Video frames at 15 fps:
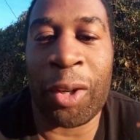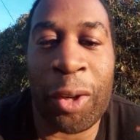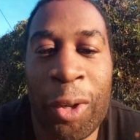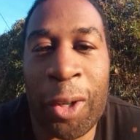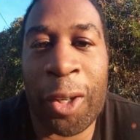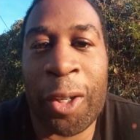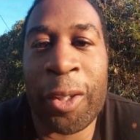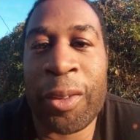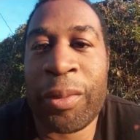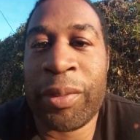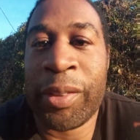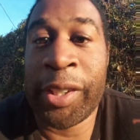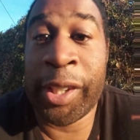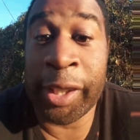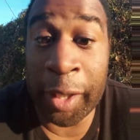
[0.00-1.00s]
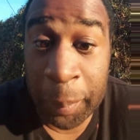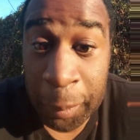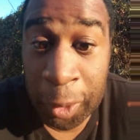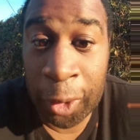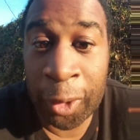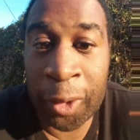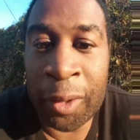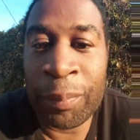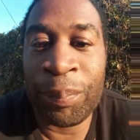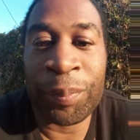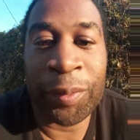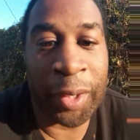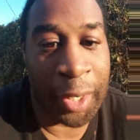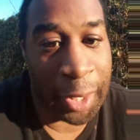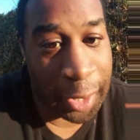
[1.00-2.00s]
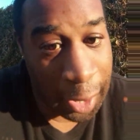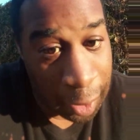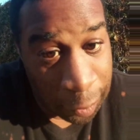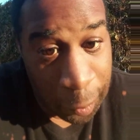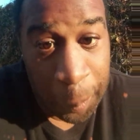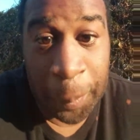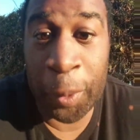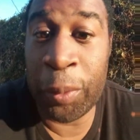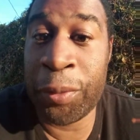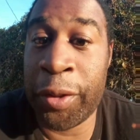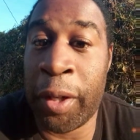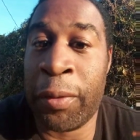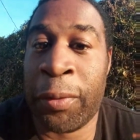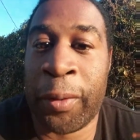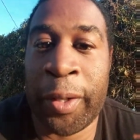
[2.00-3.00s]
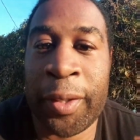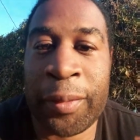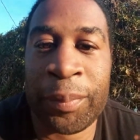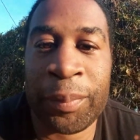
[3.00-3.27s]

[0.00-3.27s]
are similar and how they're both different.